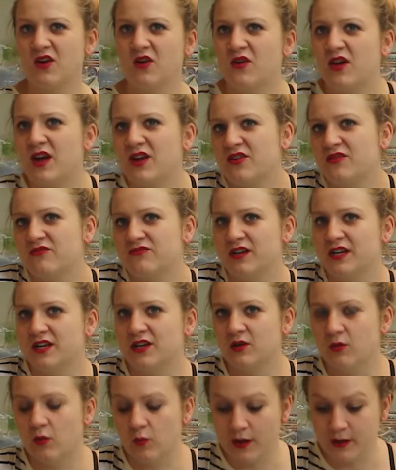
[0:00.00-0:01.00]
I don't really
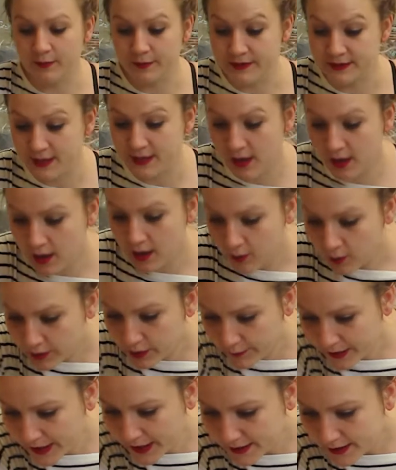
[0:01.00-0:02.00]
know what well means. What
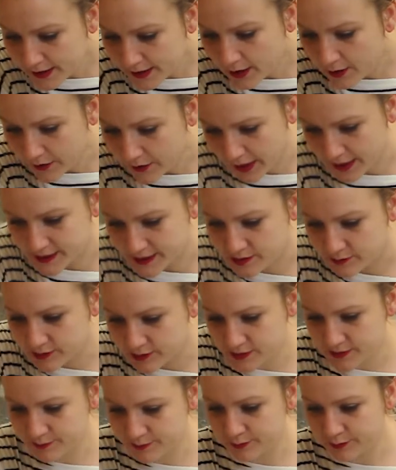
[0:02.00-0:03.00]
are we adding? Okay, so
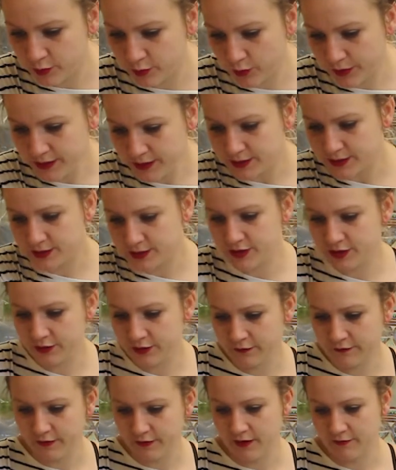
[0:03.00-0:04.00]
it's
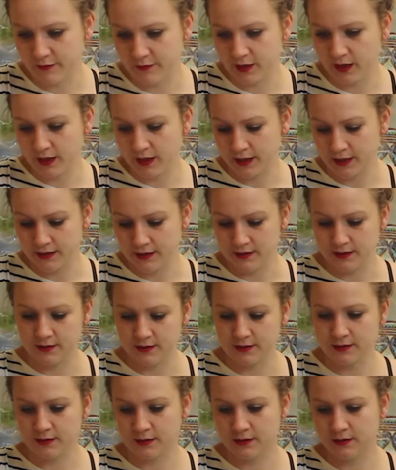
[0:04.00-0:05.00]
0.25
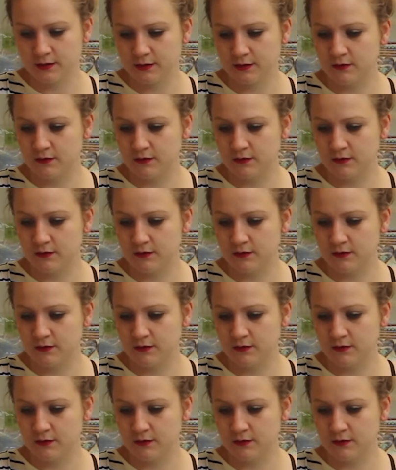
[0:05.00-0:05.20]
milliliters.